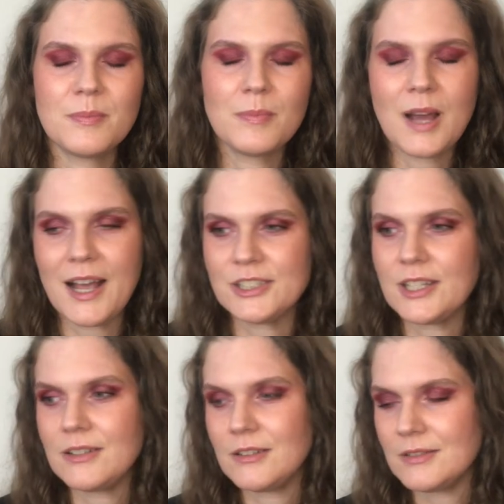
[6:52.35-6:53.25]
my
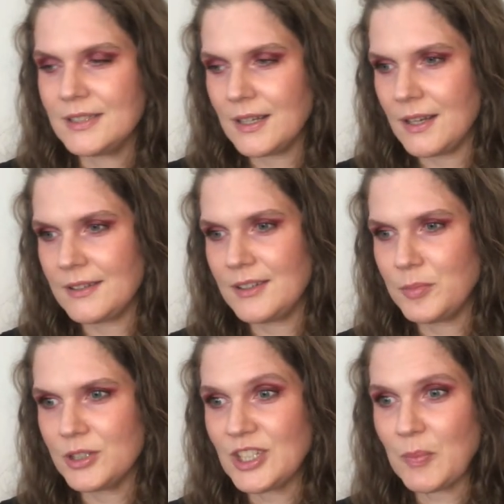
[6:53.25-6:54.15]
eyeshadow declutter
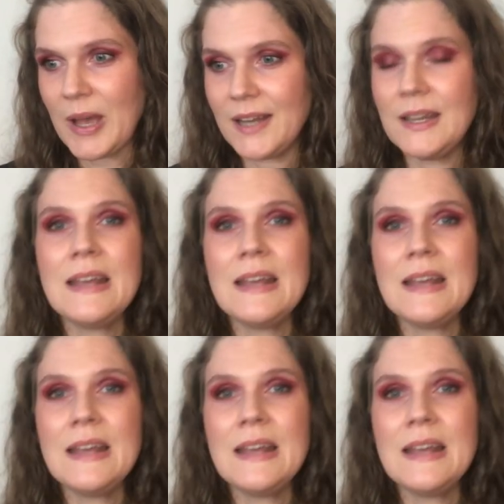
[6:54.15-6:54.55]
project pan.